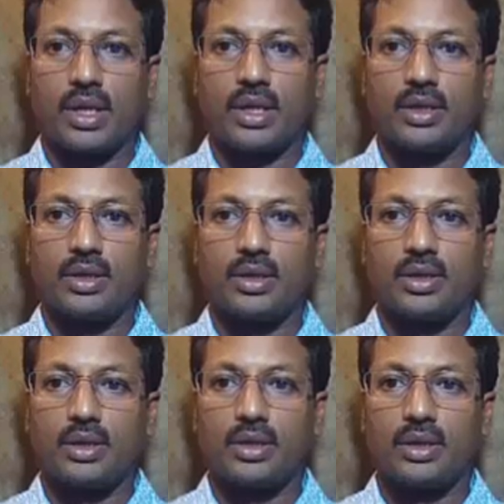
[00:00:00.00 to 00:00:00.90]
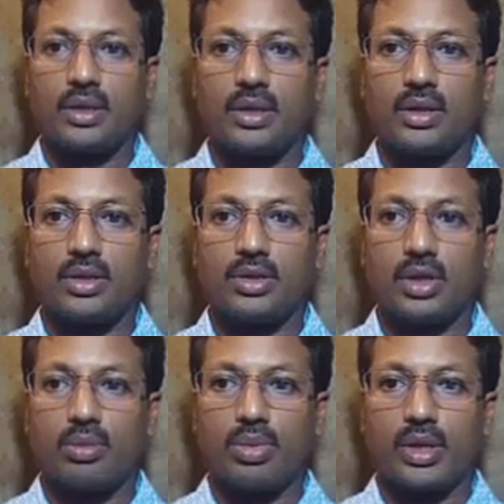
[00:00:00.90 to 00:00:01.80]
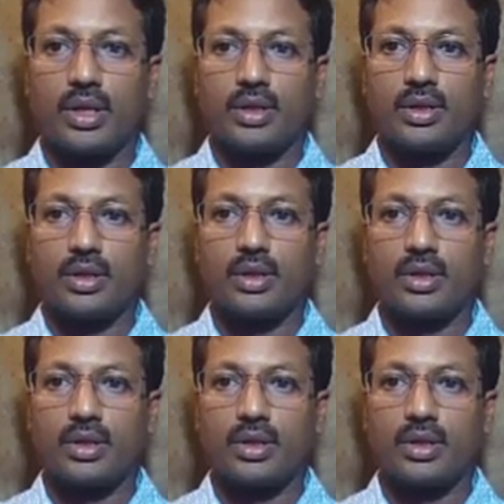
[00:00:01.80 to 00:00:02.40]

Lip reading: the plane, top plane.